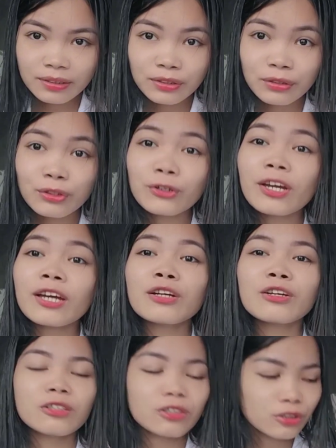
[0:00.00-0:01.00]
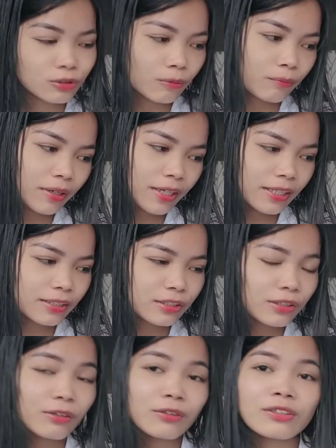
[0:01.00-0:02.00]
So, you can consume it.
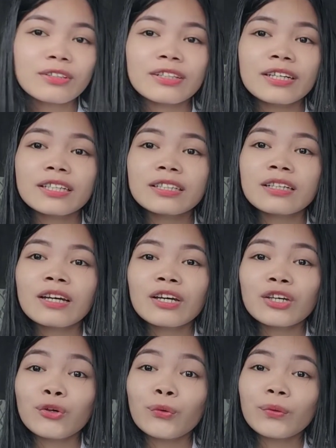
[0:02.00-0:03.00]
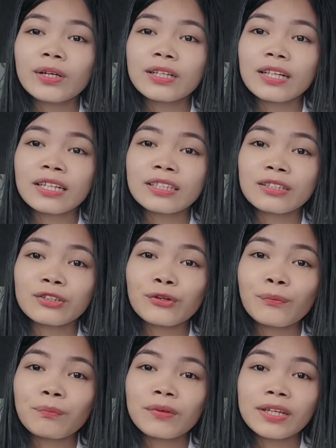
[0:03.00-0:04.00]
So, this, you will class
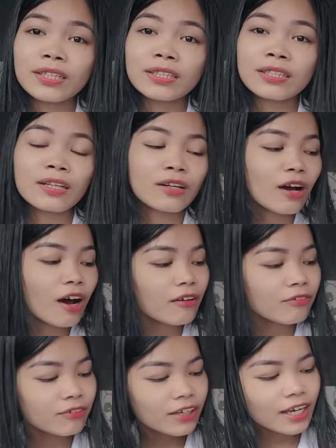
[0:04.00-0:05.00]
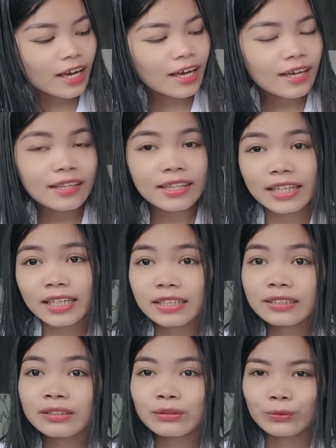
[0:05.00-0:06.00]
group this coffee and
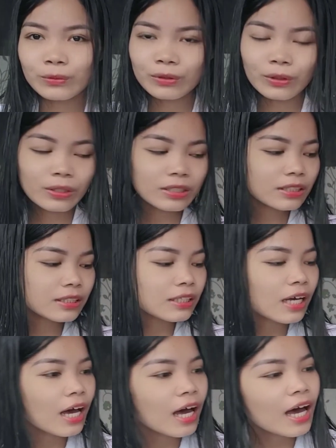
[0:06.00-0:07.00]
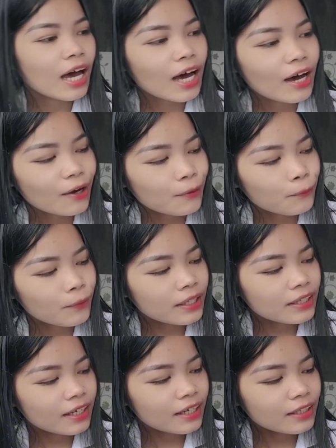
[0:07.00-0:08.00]
these noodles.
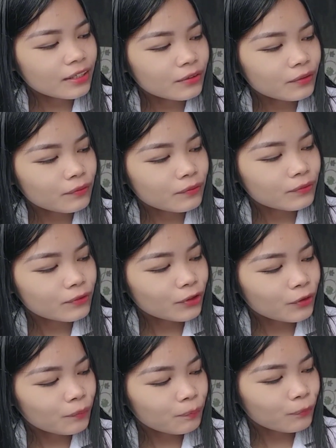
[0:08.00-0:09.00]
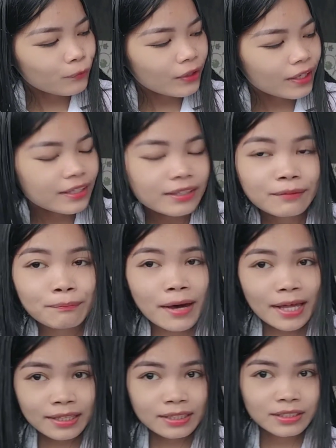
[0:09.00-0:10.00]
What can you group with
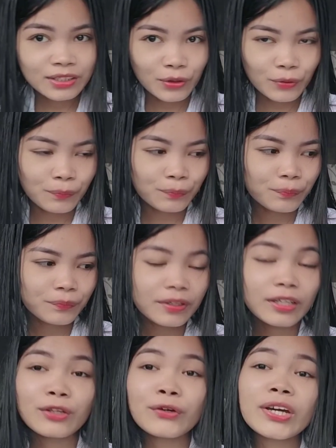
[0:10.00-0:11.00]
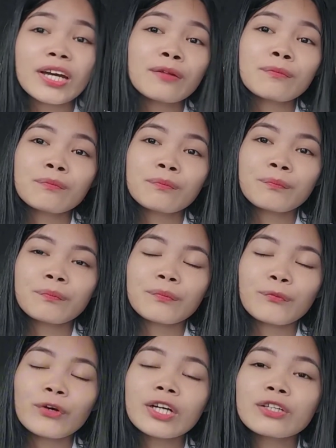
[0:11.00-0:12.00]
bath soap? That you can,
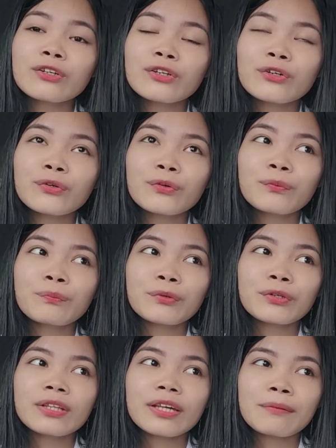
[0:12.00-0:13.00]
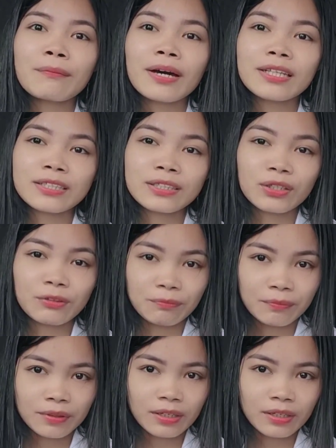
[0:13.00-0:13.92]
where do you put a bath soap?